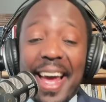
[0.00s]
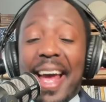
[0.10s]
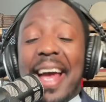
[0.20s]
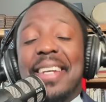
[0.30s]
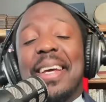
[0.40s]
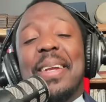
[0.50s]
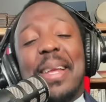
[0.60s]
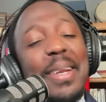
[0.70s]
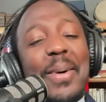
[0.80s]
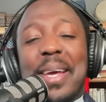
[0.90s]
And
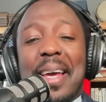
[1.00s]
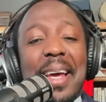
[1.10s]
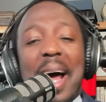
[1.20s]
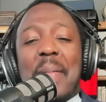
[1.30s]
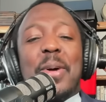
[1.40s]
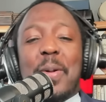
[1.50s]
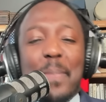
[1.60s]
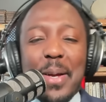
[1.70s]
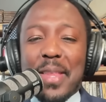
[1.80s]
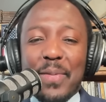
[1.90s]
okay, I'm going to
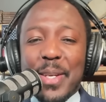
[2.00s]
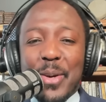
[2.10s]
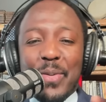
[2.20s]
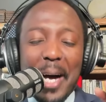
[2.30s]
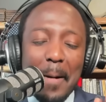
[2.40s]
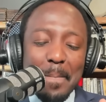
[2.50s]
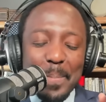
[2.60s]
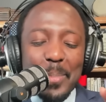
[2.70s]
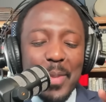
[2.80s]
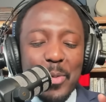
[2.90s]
play the video of
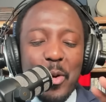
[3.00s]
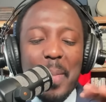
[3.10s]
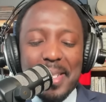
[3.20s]
Robert